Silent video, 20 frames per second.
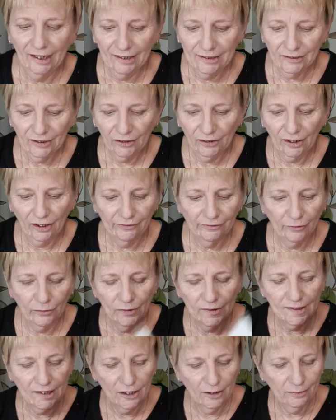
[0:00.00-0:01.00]
So I've
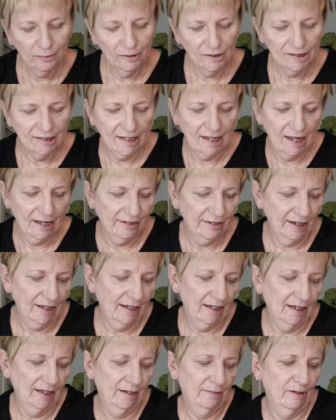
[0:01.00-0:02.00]
also put together
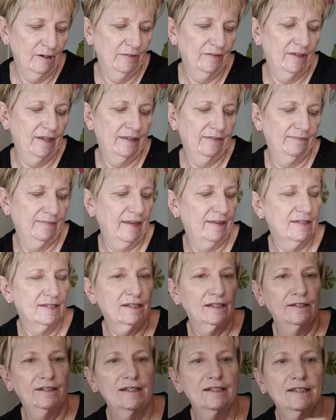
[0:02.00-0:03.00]
on the other
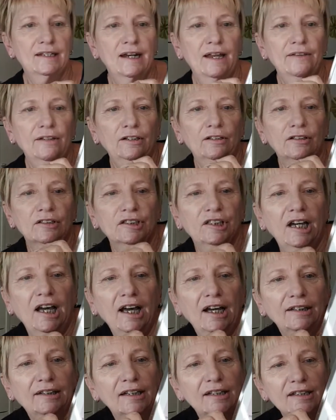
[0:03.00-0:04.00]
side, there's another little
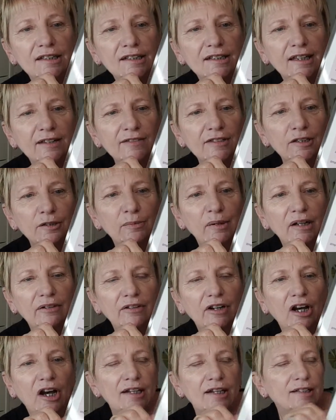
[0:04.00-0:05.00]
chart that just gives you a bit of
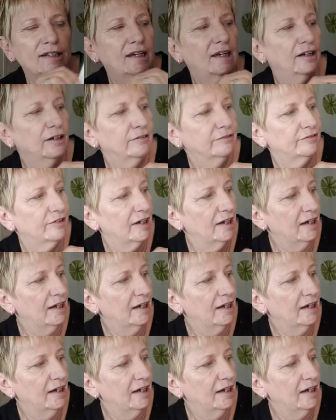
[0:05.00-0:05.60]
an idea of